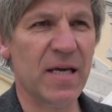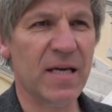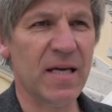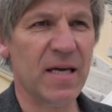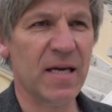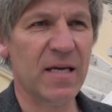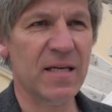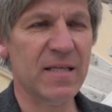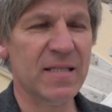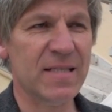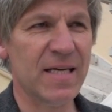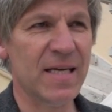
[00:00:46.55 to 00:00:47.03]

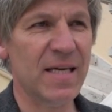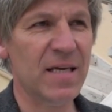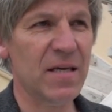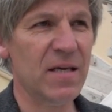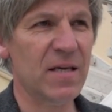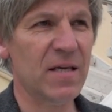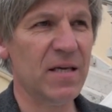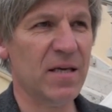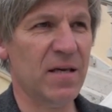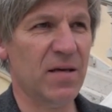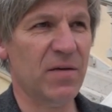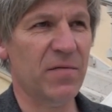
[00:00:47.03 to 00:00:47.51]
And I
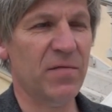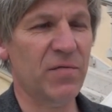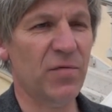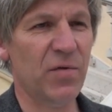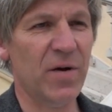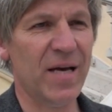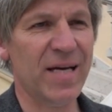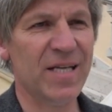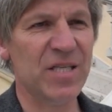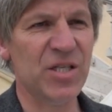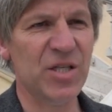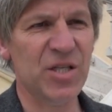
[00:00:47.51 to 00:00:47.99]
think
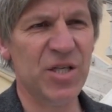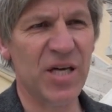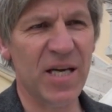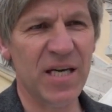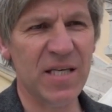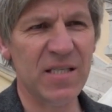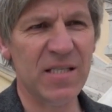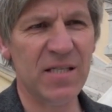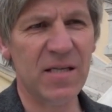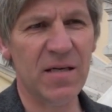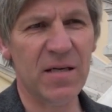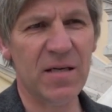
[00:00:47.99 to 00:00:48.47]
for
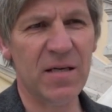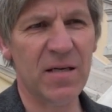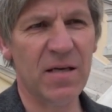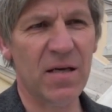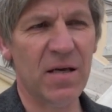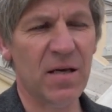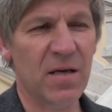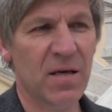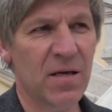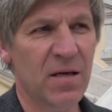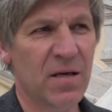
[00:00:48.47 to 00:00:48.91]
exchanging